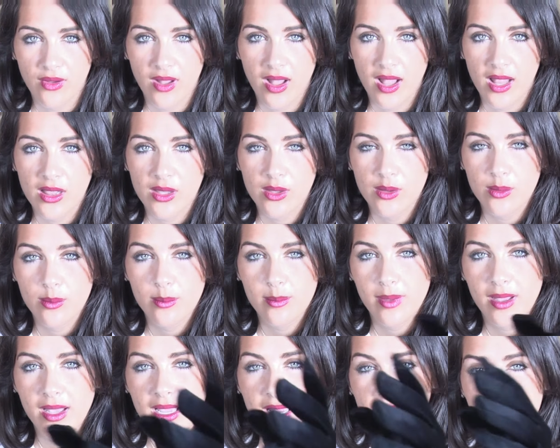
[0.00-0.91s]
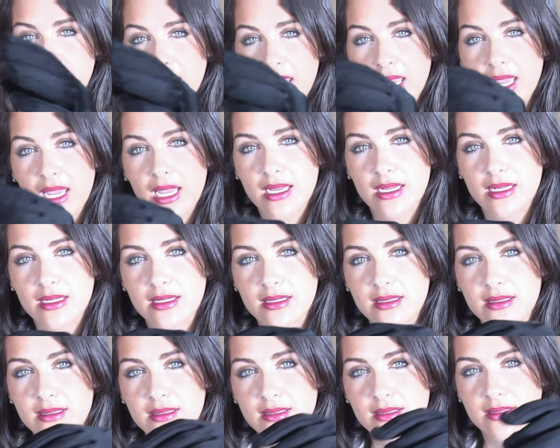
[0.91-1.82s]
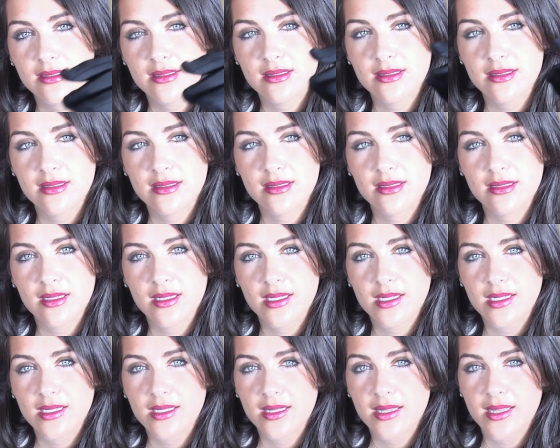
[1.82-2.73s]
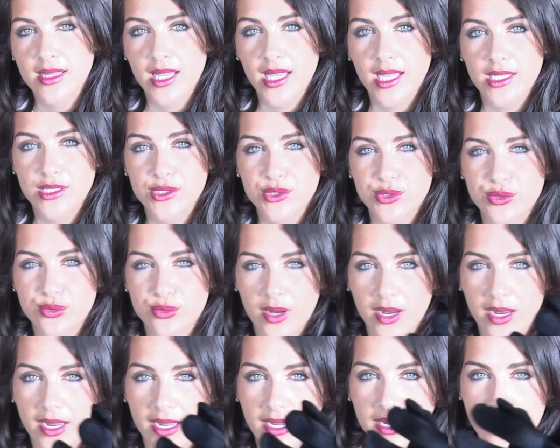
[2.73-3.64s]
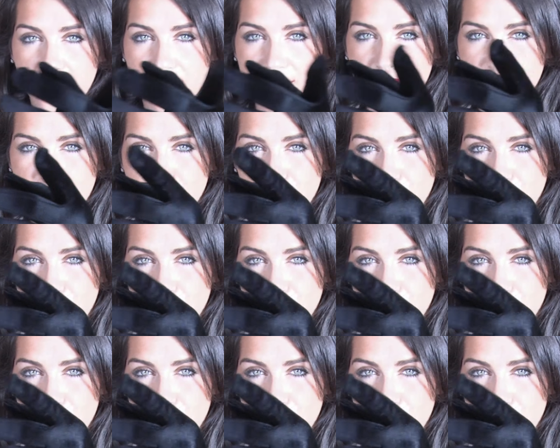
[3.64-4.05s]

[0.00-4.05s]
Follow my hands. That's right.